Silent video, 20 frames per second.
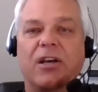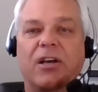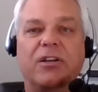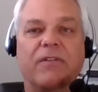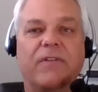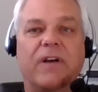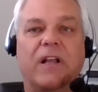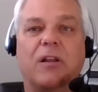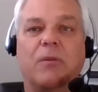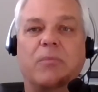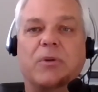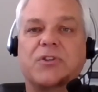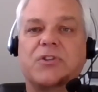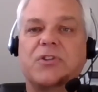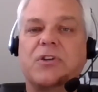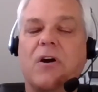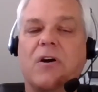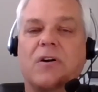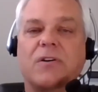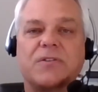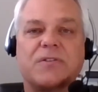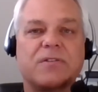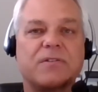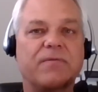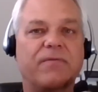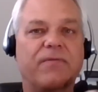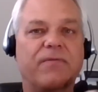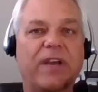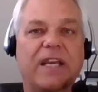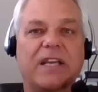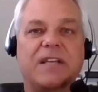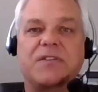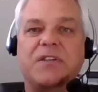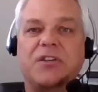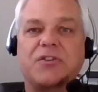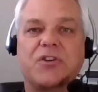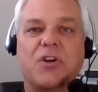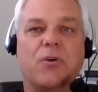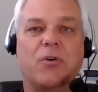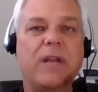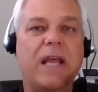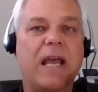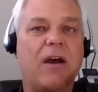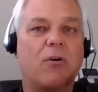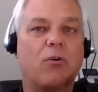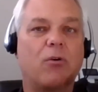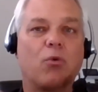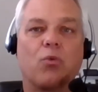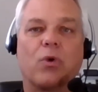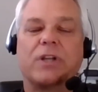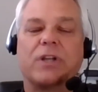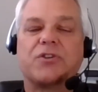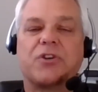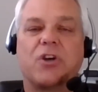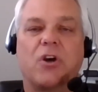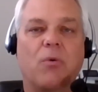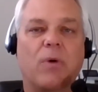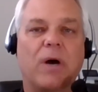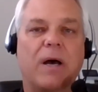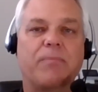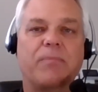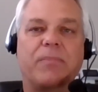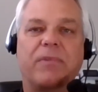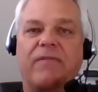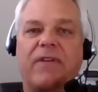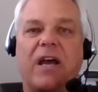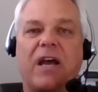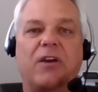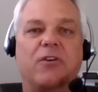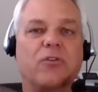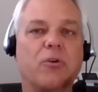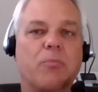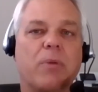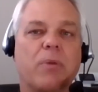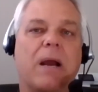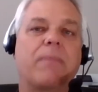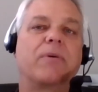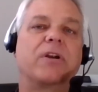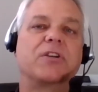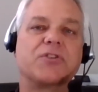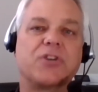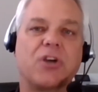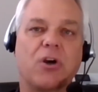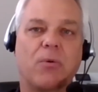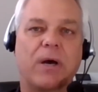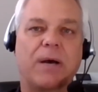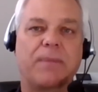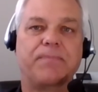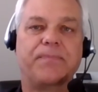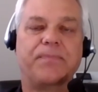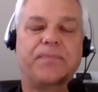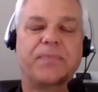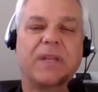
development starts, vacancies go down, rents go up, the value of the properties go up.